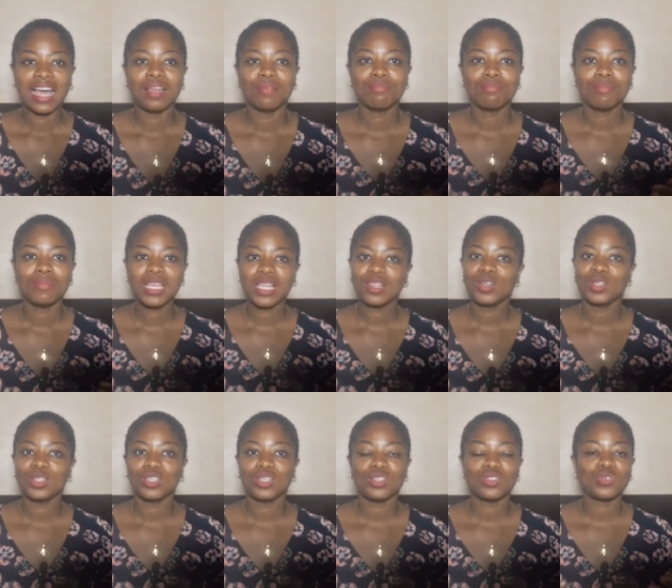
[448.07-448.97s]
and
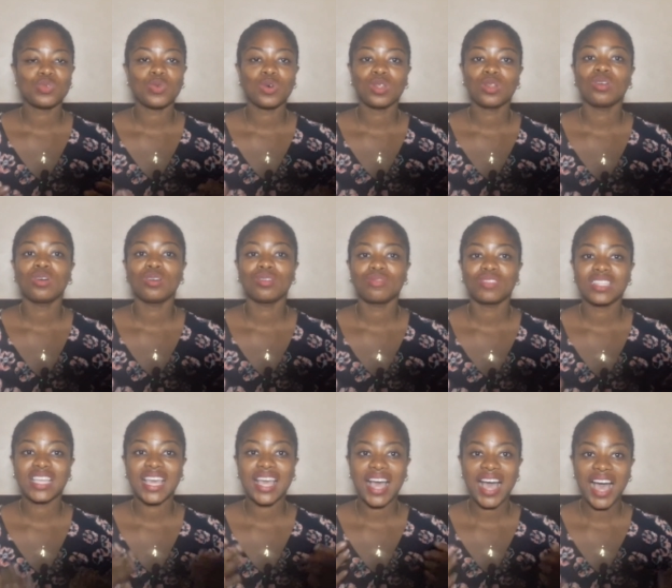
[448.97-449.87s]
melon is one of
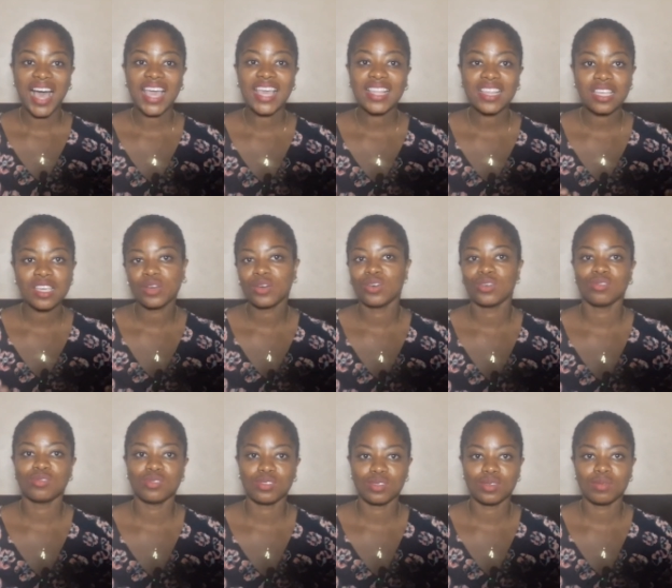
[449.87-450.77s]
the highly
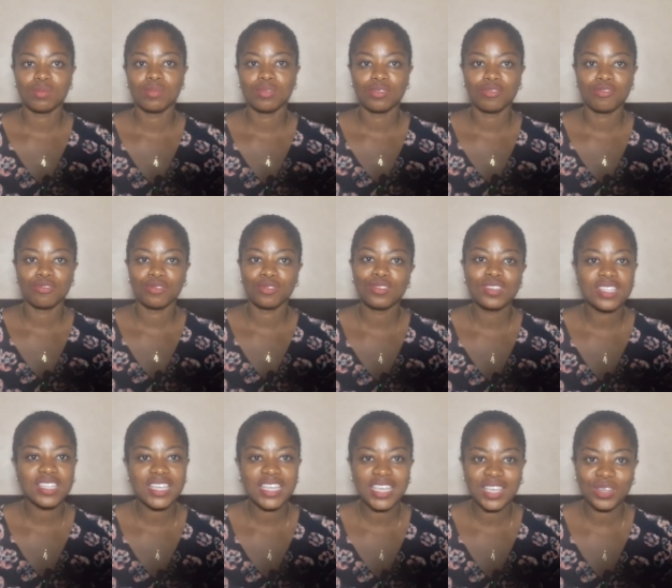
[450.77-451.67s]
consumed
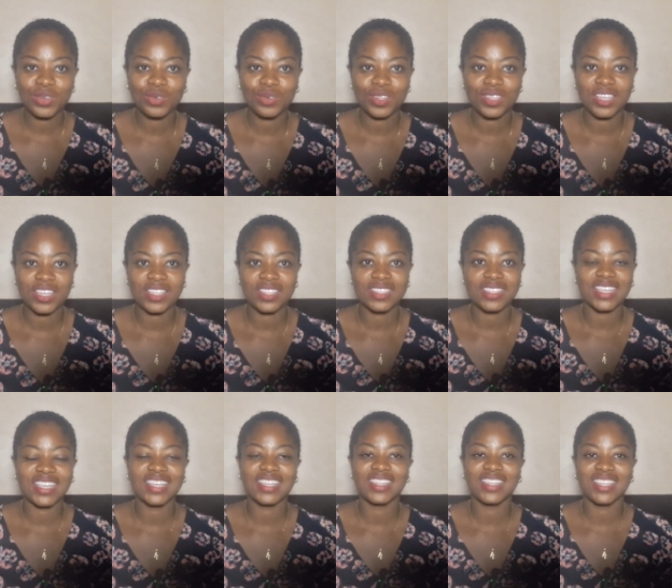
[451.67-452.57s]
food
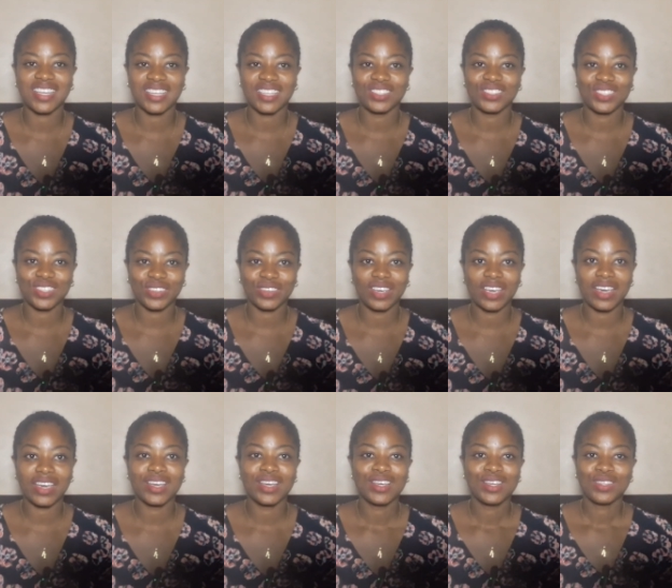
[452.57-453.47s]
ingredients in
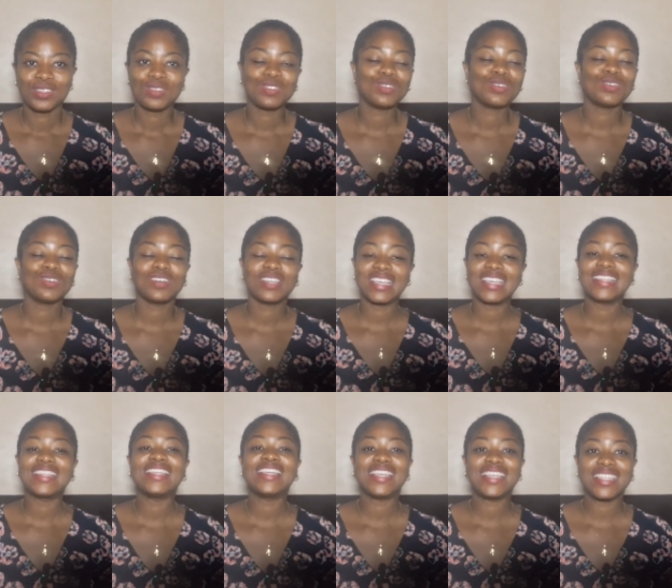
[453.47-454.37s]
Nigeria, so
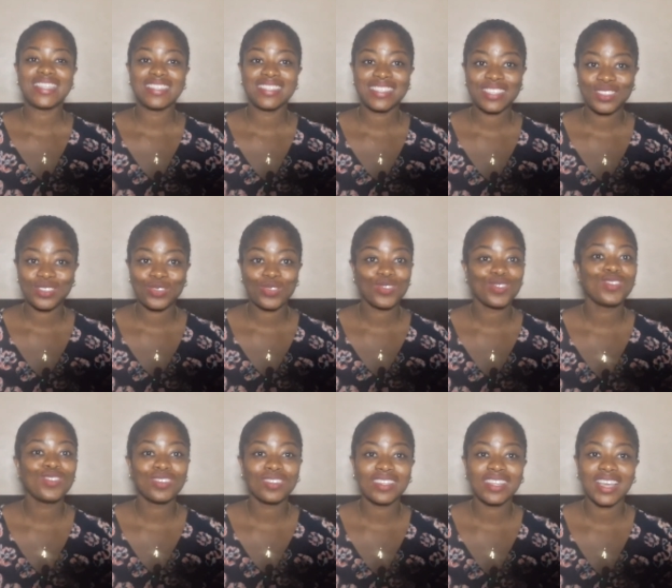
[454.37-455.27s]
it's
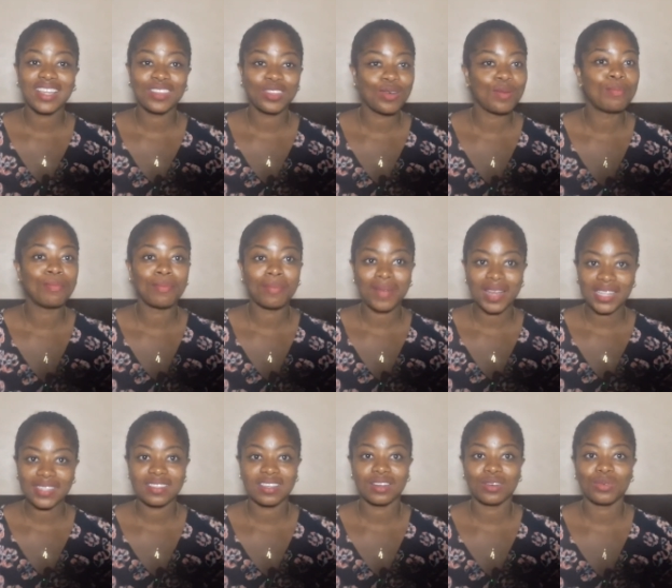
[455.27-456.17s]
sold no
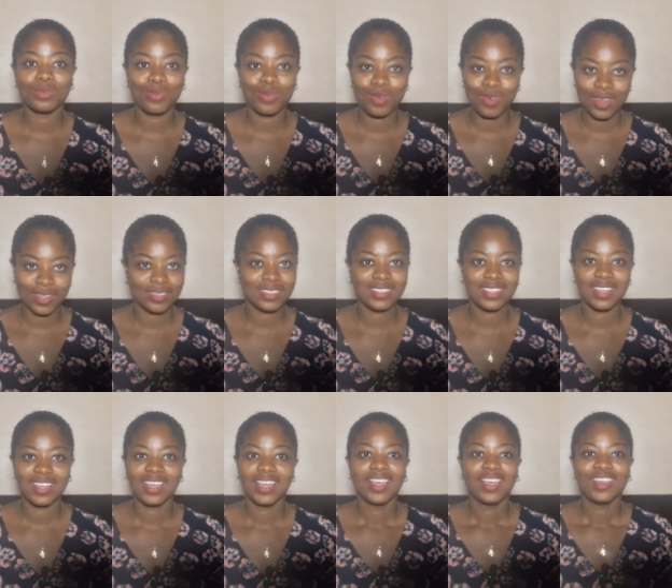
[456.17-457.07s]
matter what.
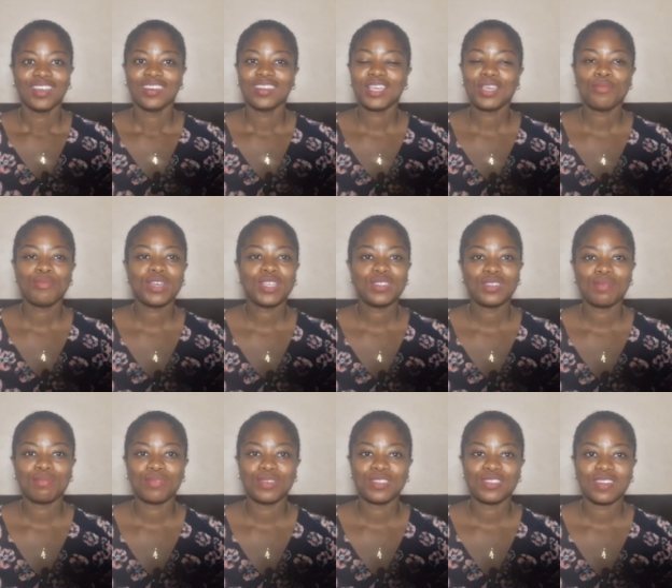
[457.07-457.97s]
Okay, my
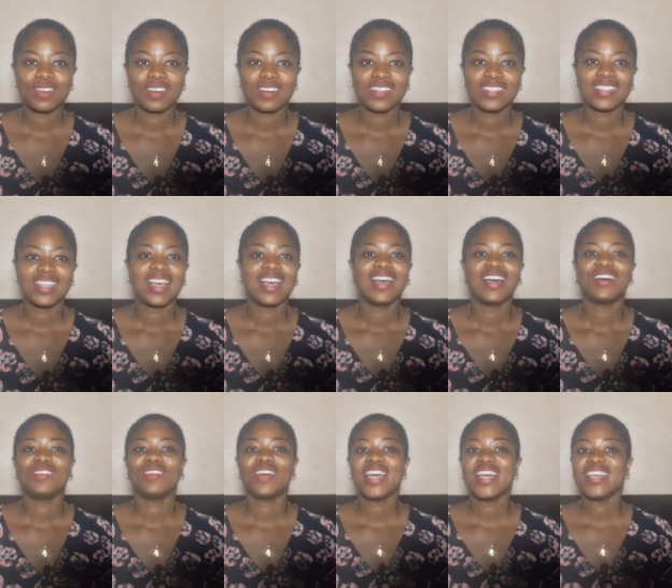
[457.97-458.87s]
superstars.
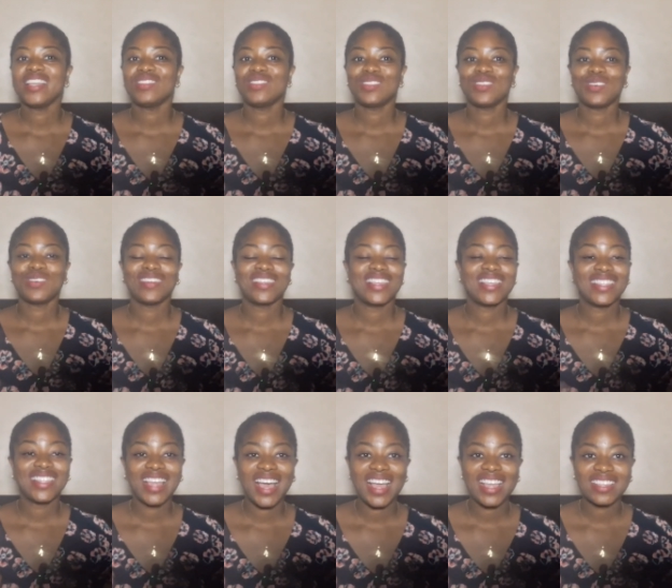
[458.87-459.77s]
All right, so
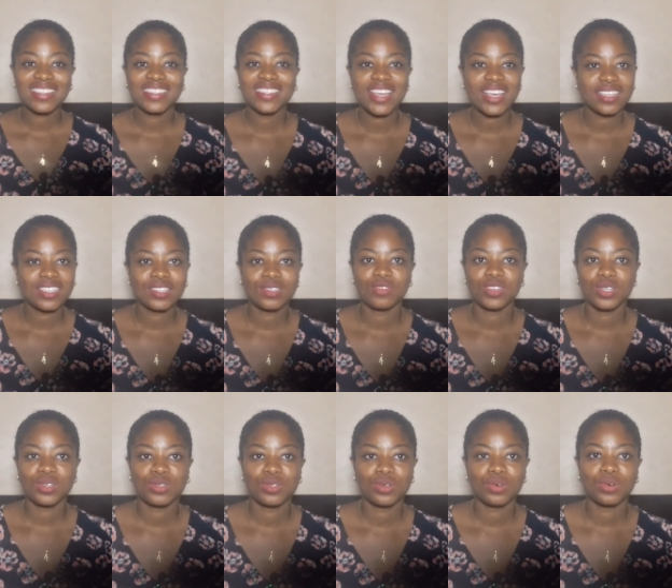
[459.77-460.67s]
in our next
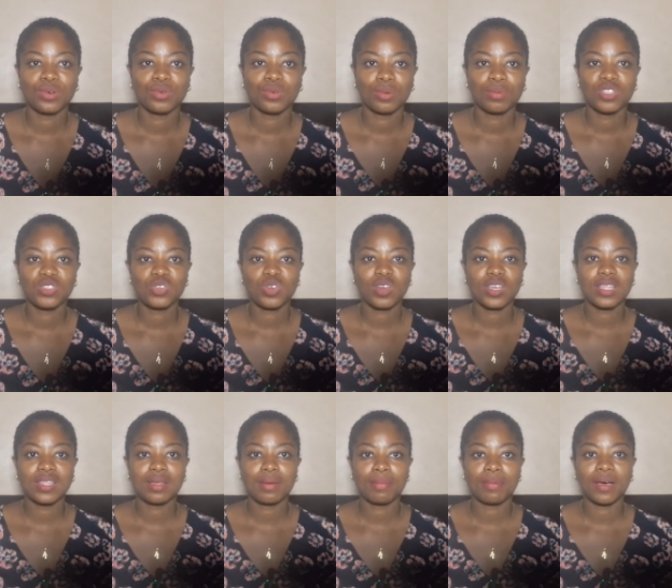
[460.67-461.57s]
video we'll be
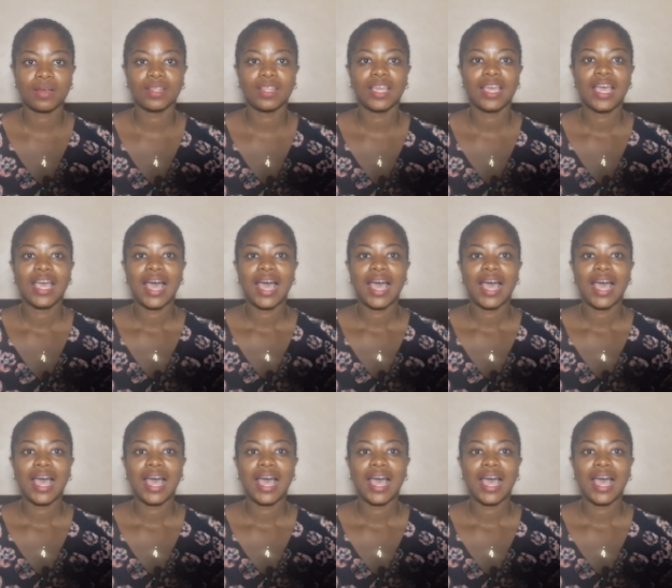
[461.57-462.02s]
talking about